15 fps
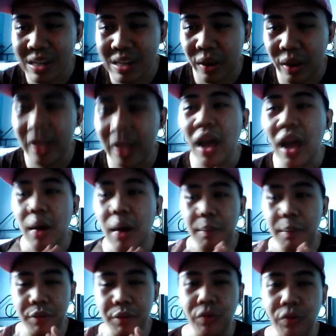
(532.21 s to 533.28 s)
Okay,
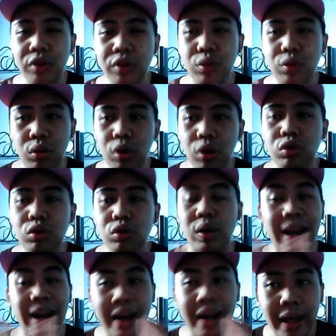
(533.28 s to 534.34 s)
before you go to
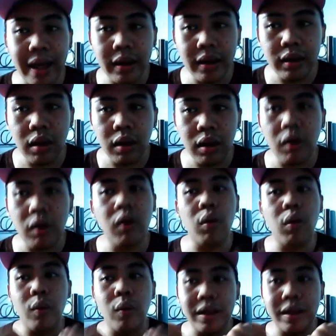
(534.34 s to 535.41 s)
a land or
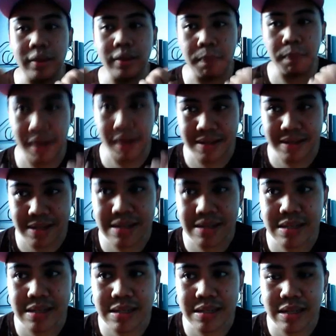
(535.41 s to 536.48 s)
water
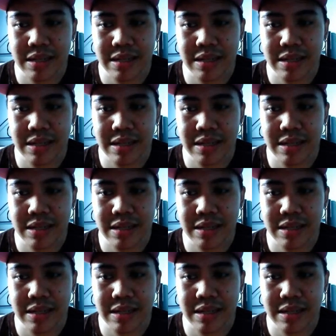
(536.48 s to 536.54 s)
places.